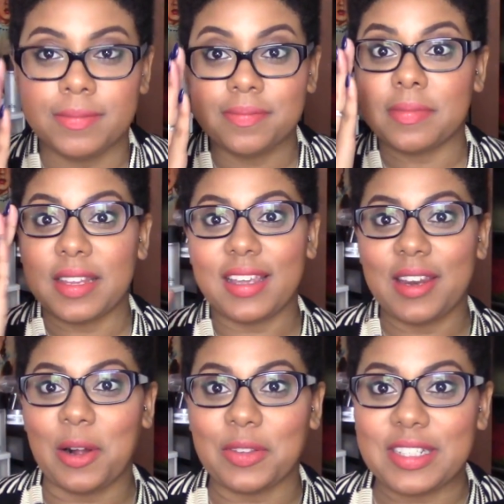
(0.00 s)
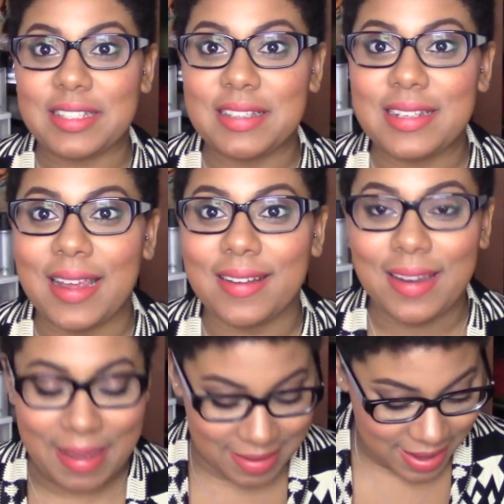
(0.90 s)
I can hardly stand
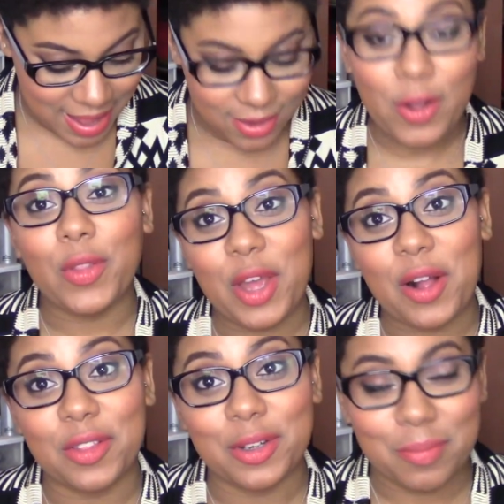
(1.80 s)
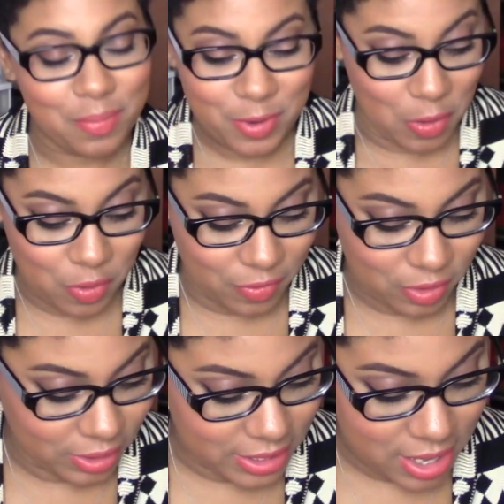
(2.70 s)
it. No, they're
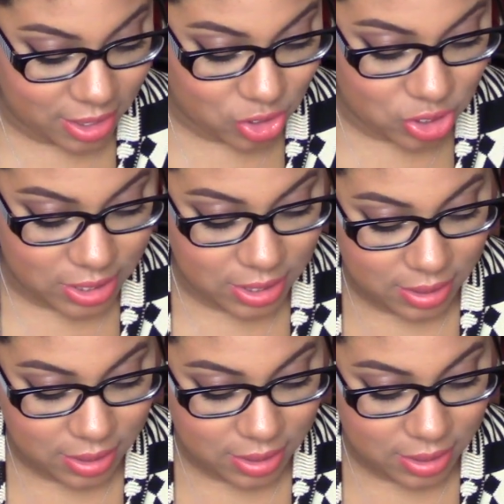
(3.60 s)
beautiful to touch.